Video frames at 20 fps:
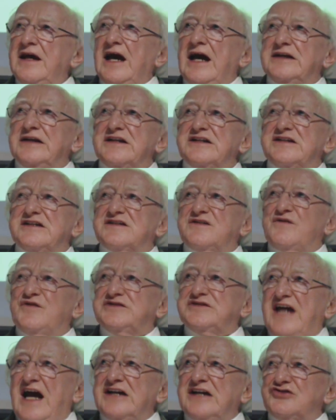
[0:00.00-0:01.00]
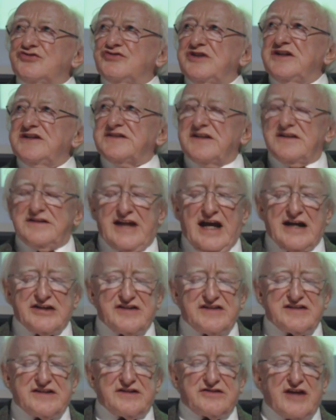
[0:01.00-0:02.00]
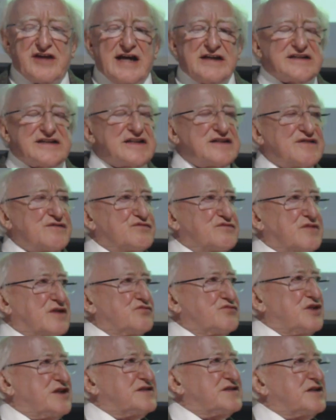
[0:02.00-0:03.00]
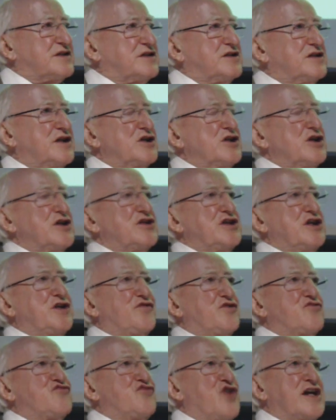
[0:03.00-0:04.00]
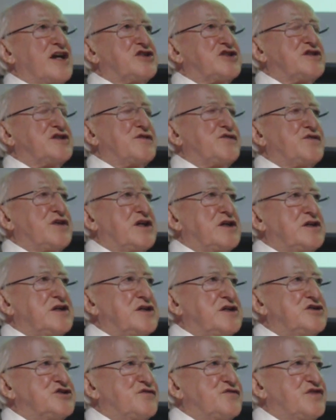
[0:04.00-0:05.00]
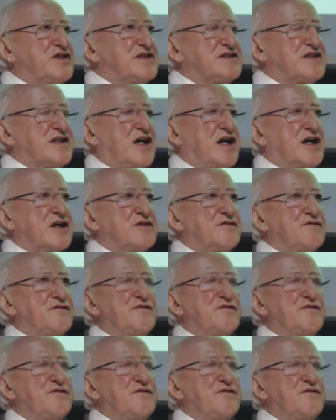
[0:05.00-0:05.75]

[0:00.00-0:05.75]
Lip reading: And it is for that reason, that is the reason, even right at the very end of his life,